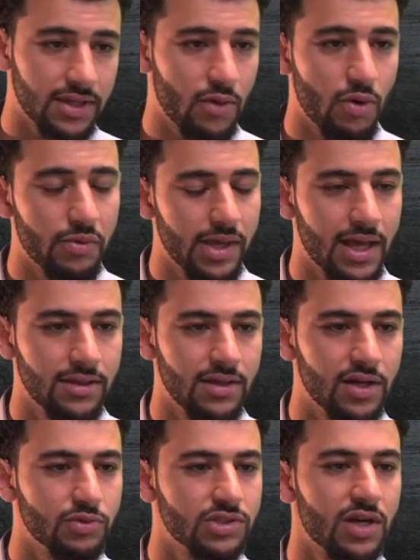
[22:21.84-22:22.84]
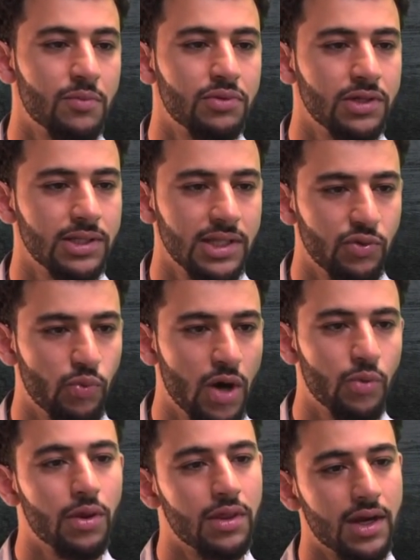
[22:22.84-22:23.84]
that what we had done was completely
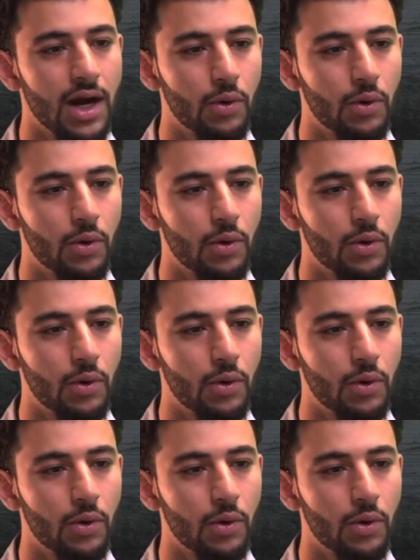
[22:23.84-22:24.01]
well within